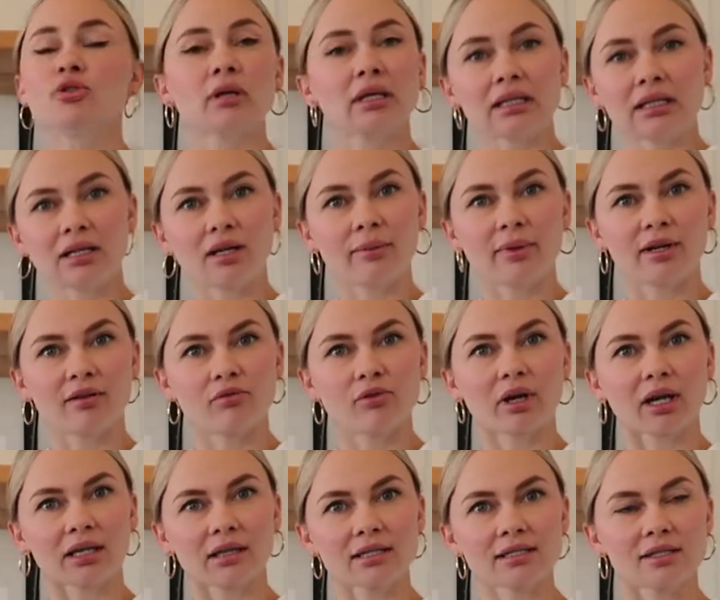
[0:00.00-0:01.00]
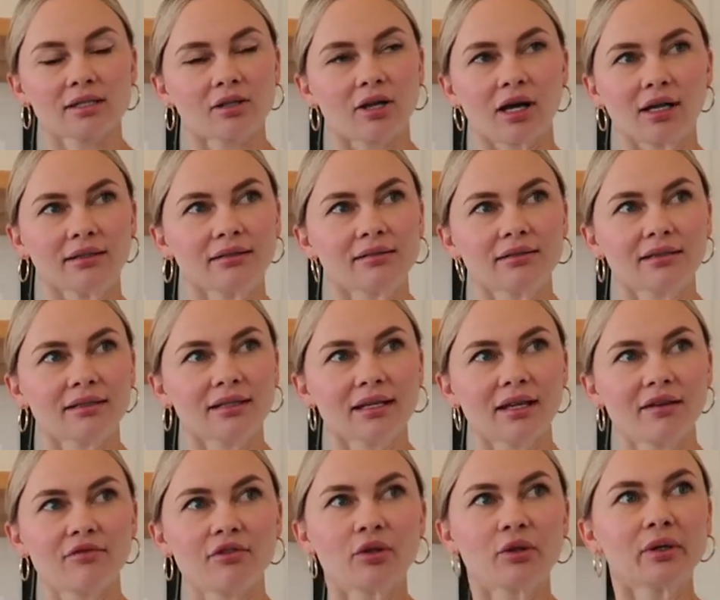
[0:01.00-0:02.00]
doing a little bit of work at the salon.
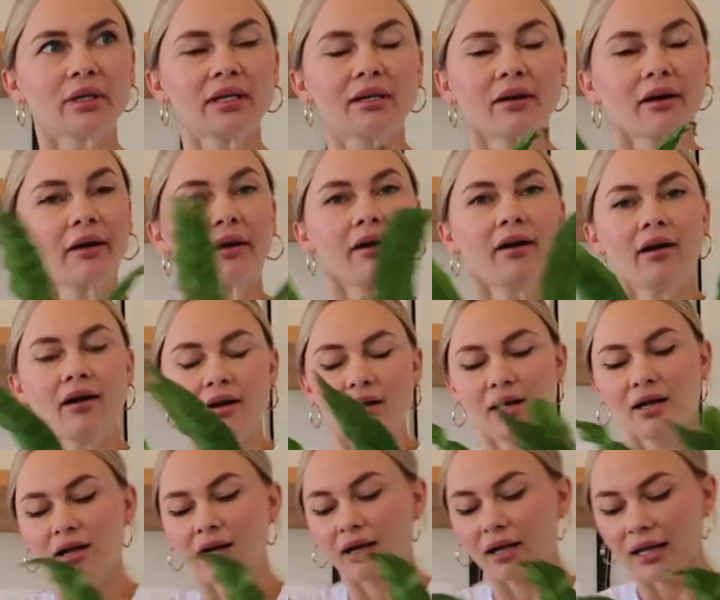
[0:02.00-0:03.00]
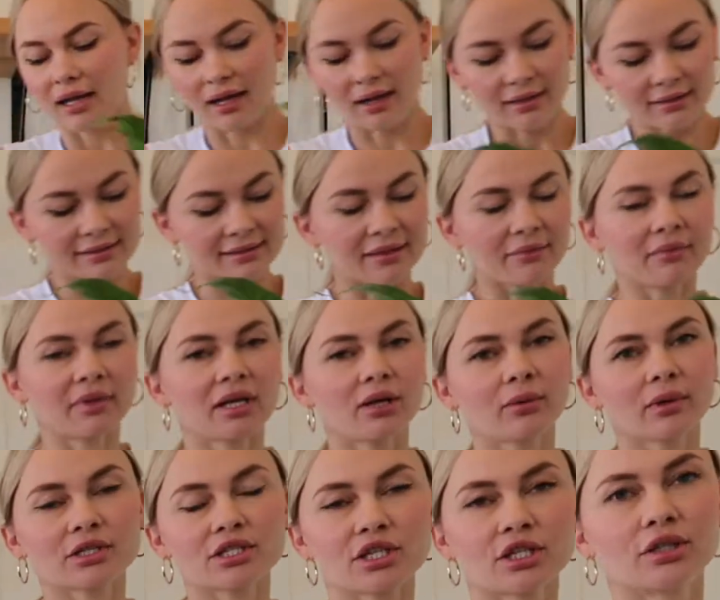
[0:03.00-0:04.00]
If you hear somebody
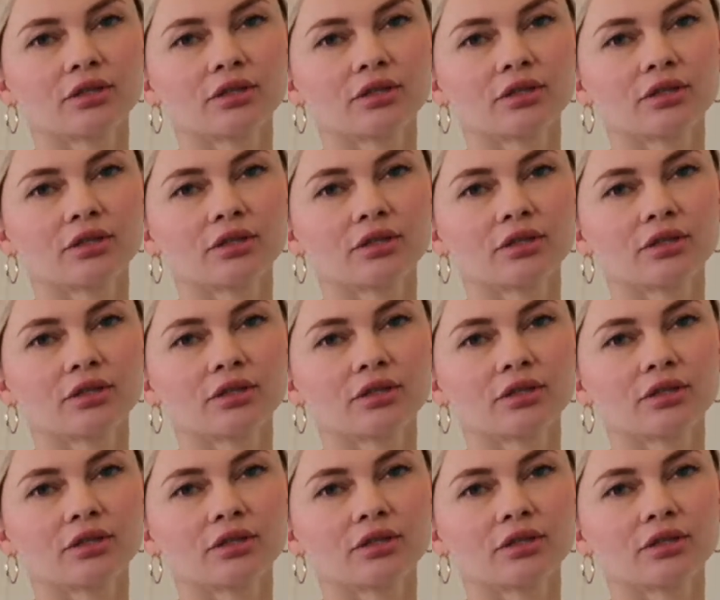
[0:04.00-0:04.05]
watching